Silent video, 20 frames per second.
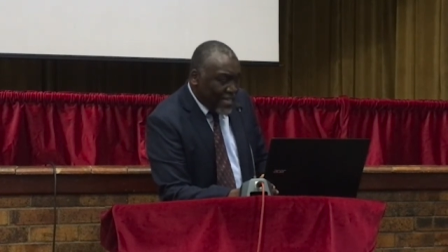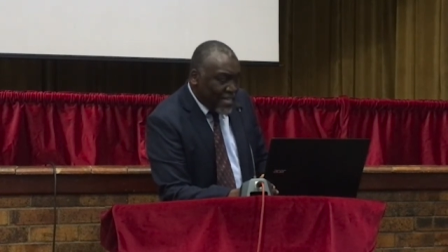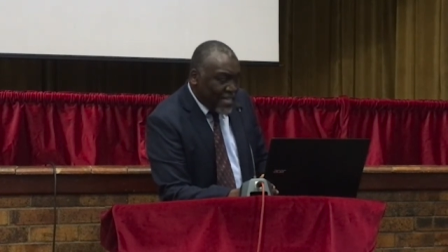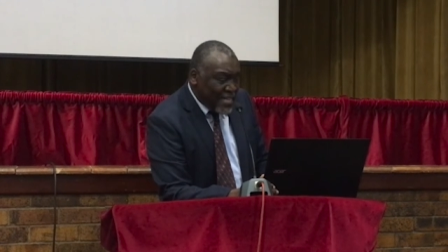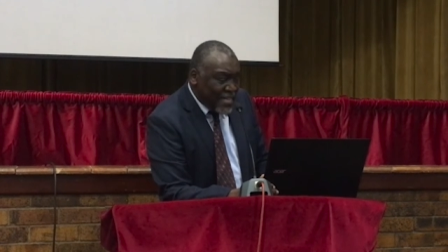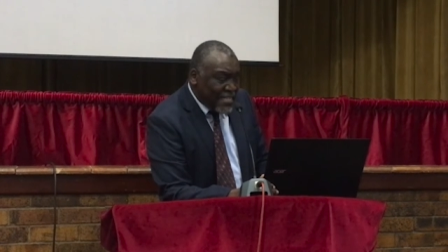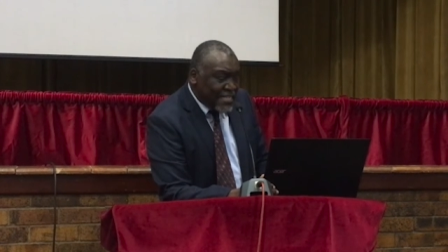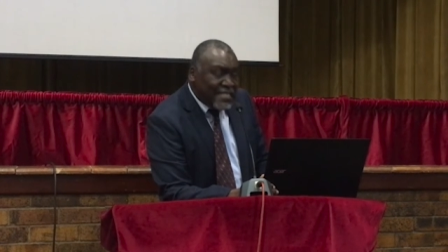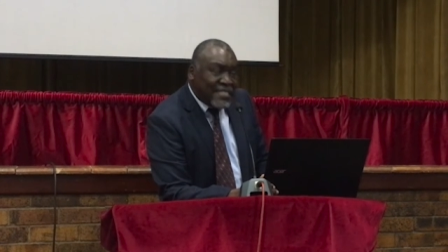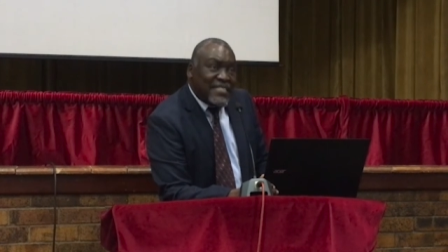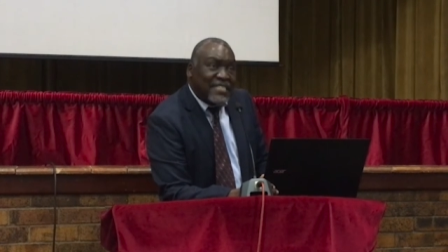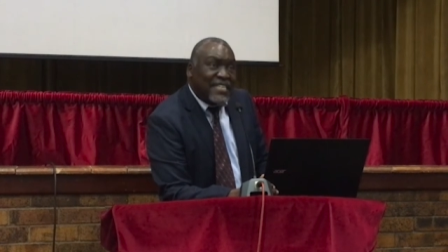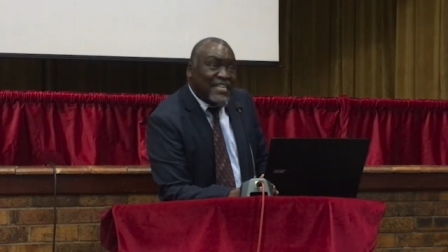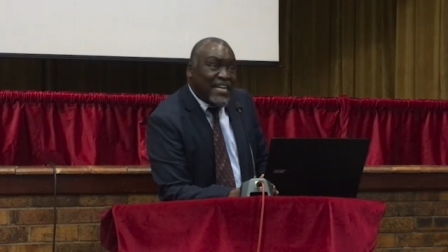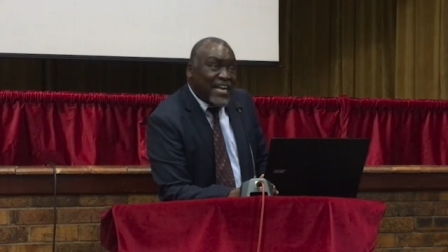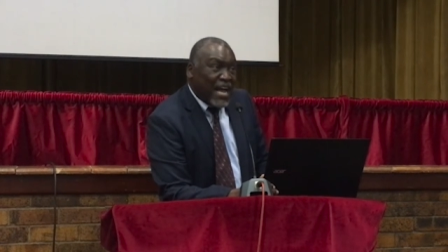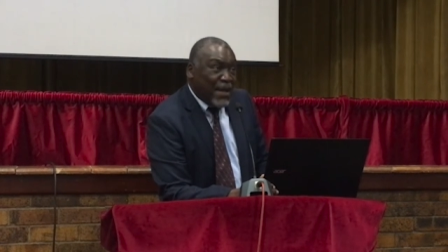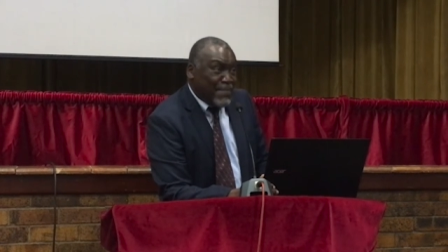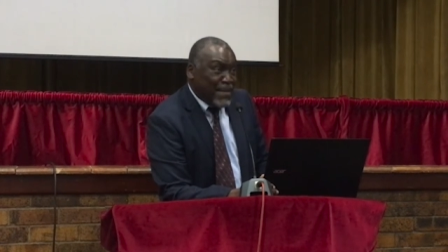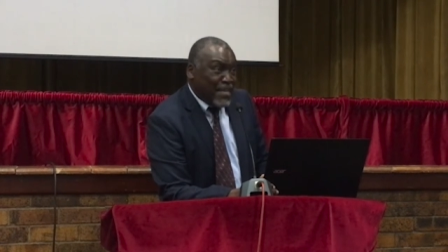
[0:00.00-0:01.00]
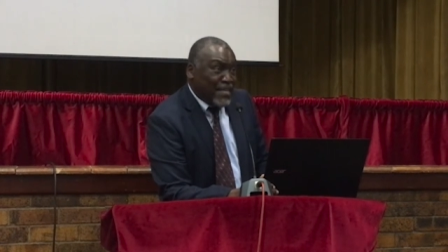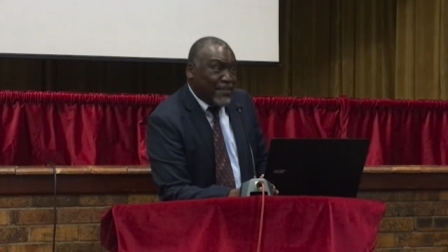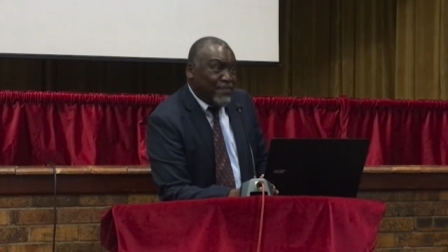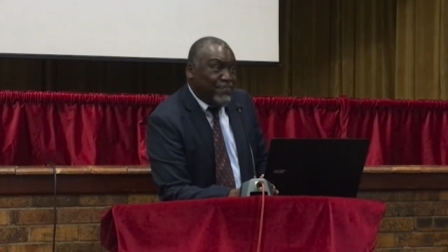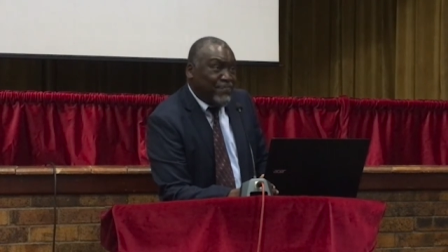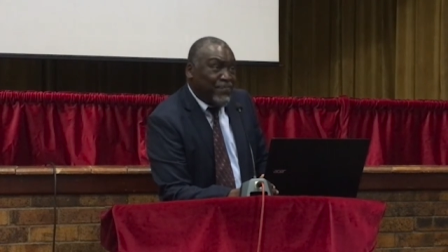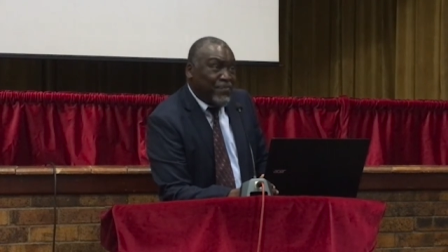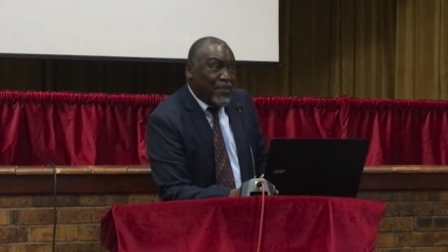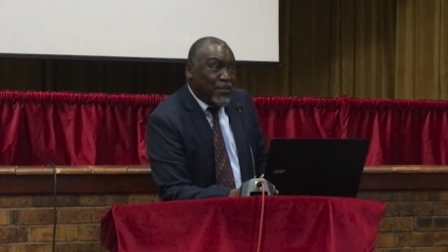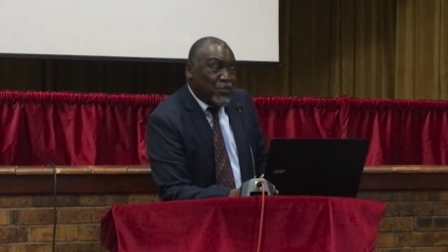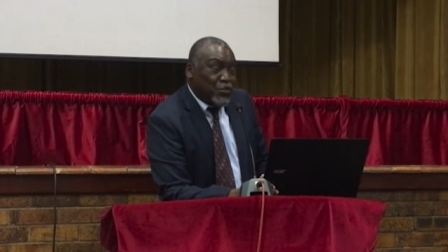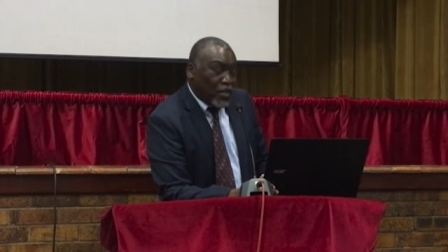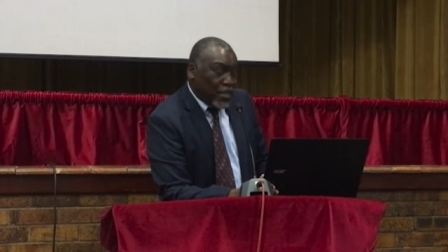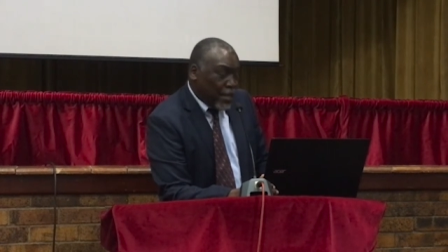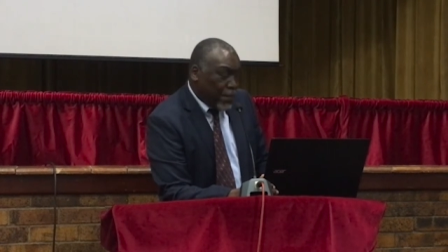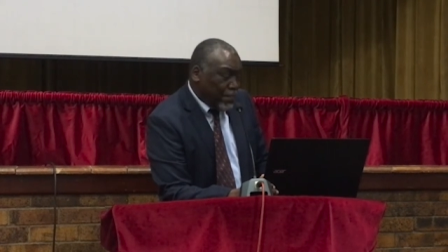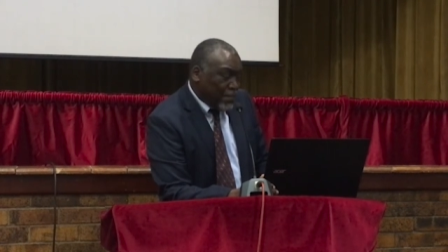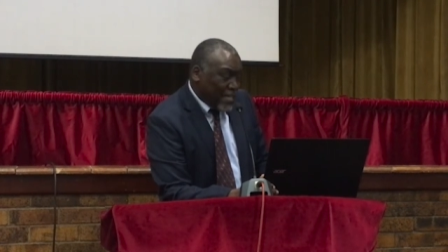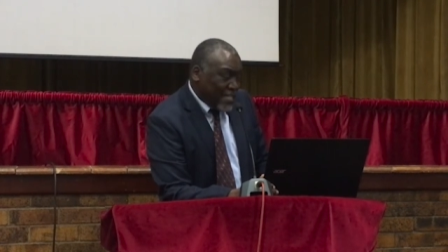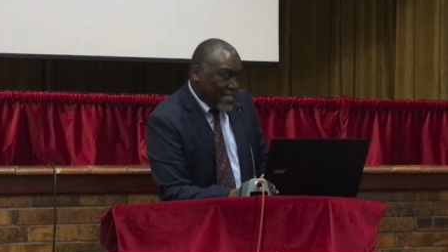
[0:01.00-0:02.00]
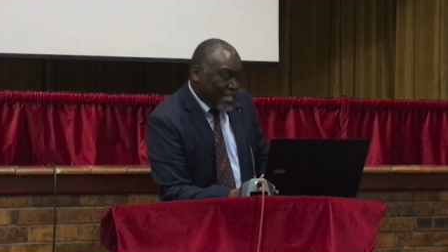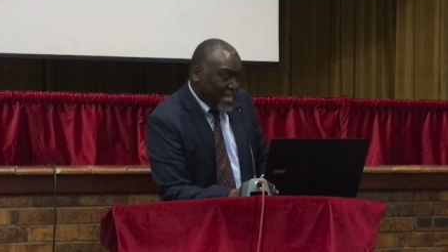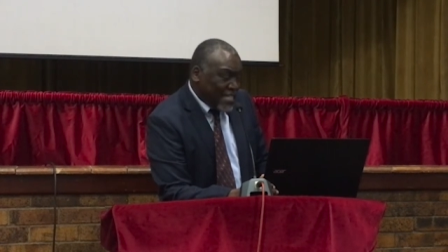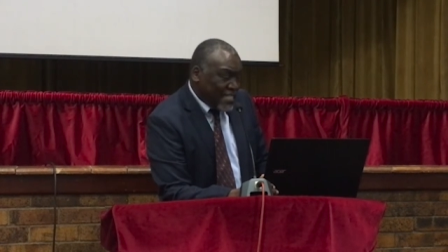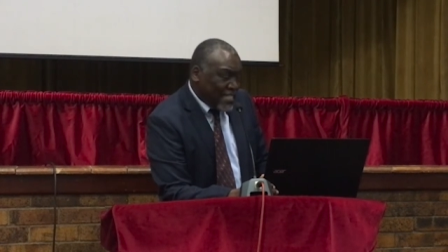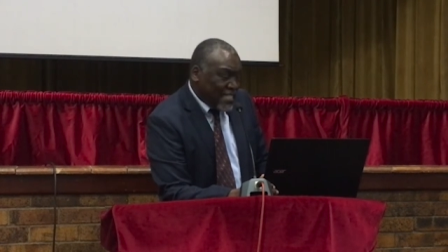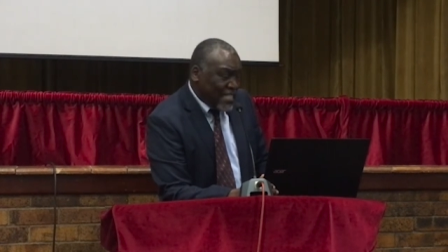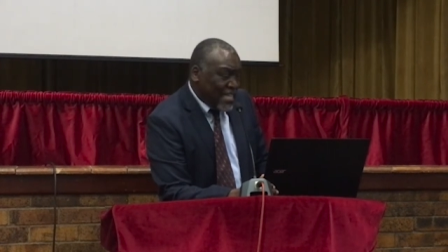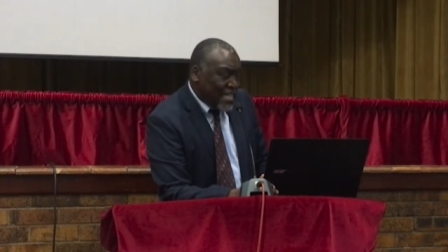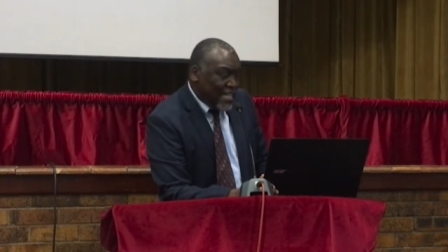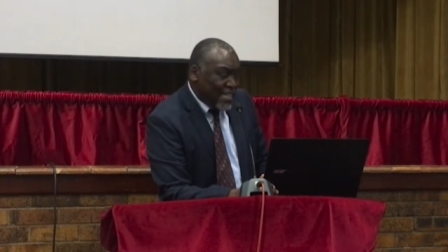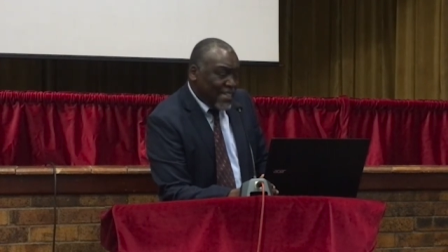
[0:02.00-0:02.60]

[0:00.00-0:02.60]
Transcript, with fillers: his coming. So he predicts